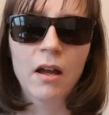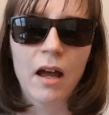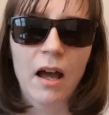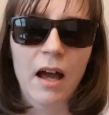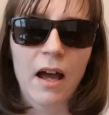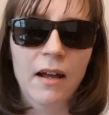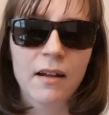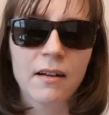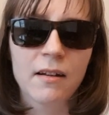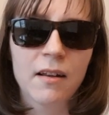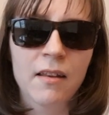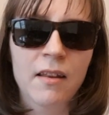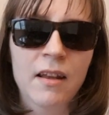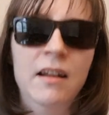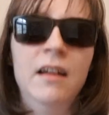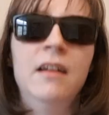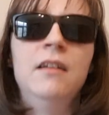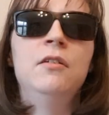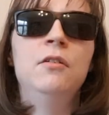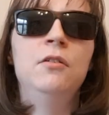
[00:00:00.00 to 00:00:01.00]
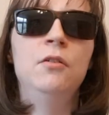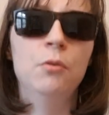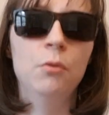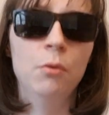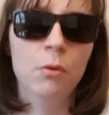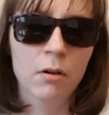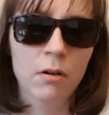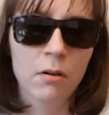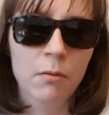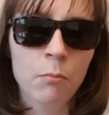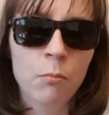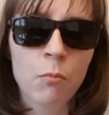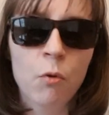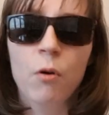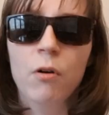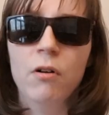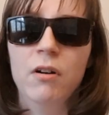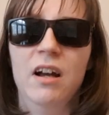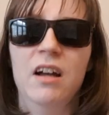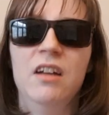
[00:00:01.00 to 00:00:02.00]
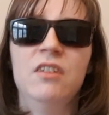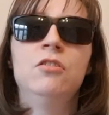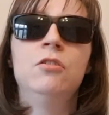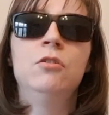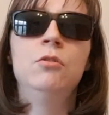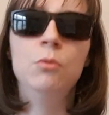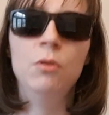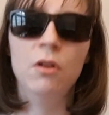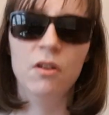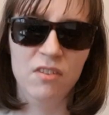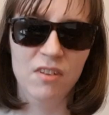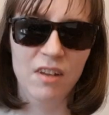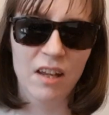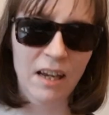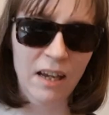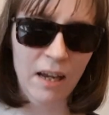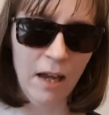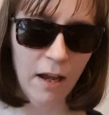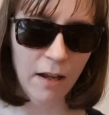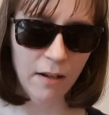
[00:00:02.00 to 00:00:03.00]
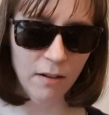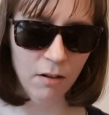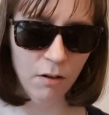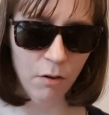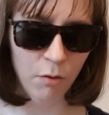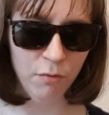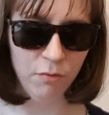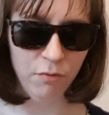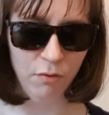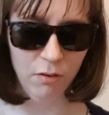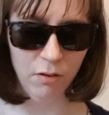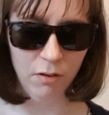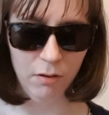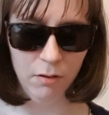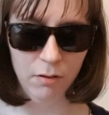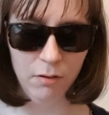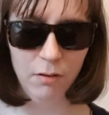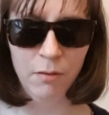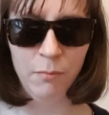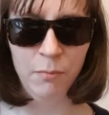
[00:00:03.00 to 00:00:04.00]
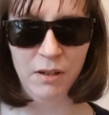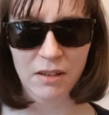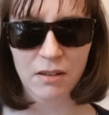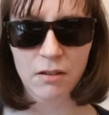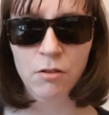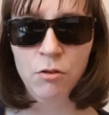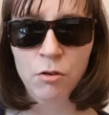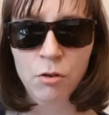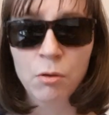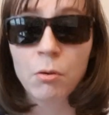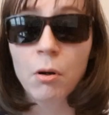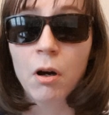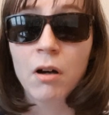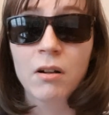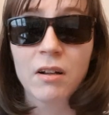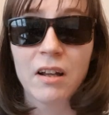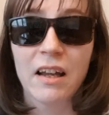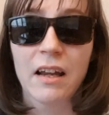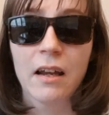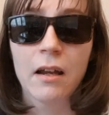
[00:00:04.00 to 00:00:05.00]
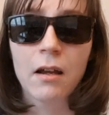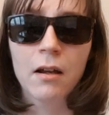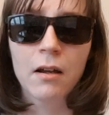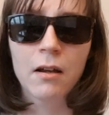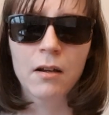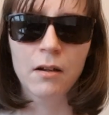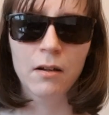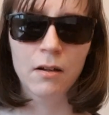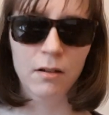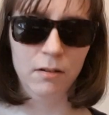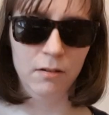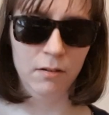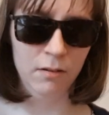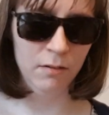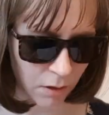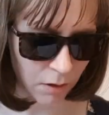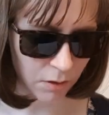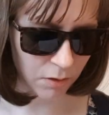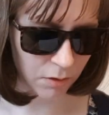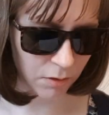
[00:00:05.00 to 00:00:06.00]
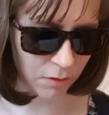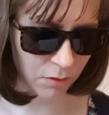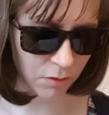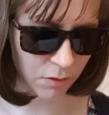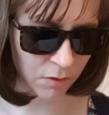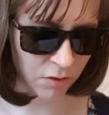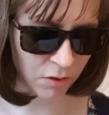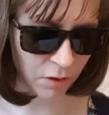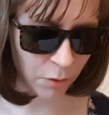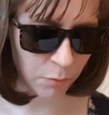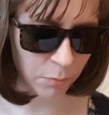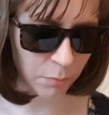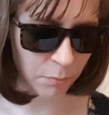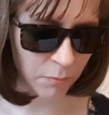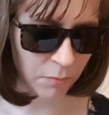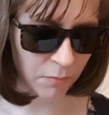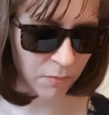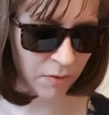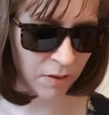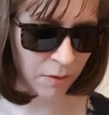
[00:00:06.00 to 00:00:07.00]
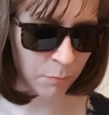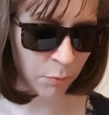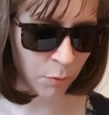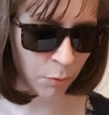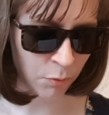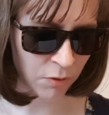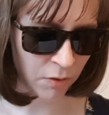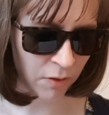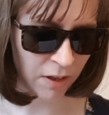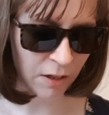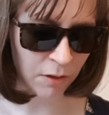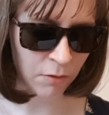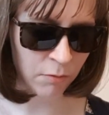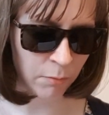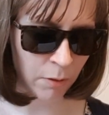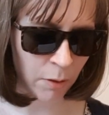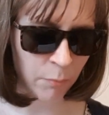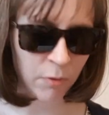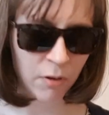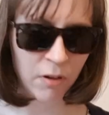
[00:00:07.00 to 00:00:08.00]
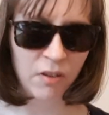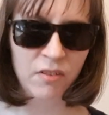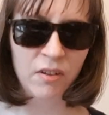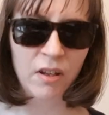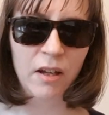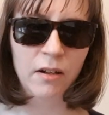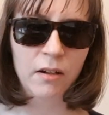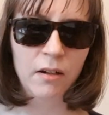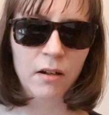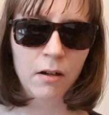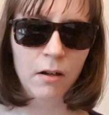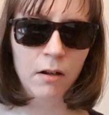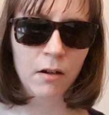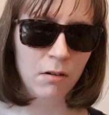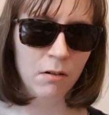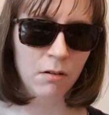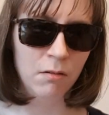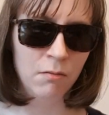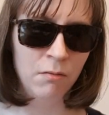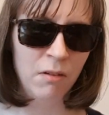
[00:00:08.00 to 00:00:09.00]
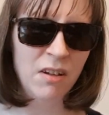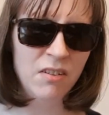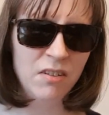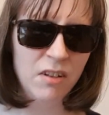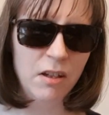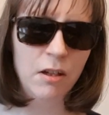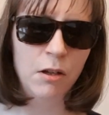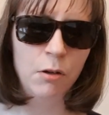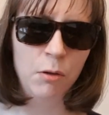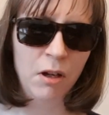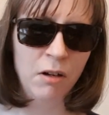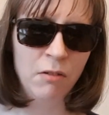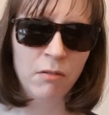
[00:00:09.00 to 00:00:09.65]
and they tend to do more as soon as they can, often a bit too early. So the important thing to remember is that restituting